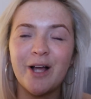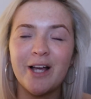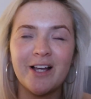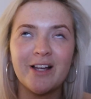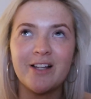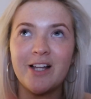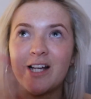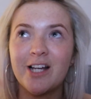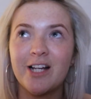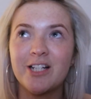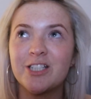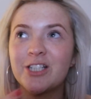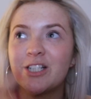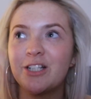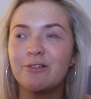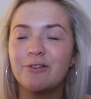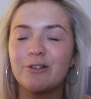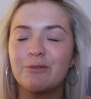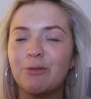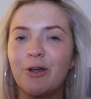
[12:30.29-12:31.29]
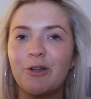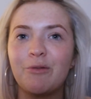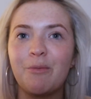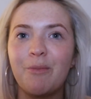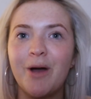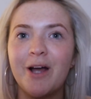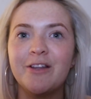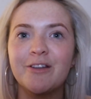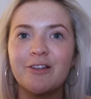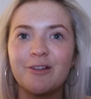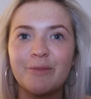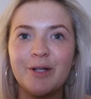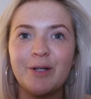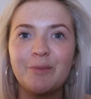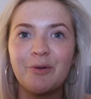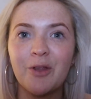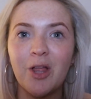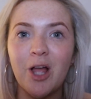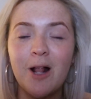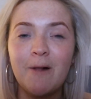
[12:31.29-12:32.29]
I actually just blows my mind that there's
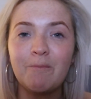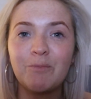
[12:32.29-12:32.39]
people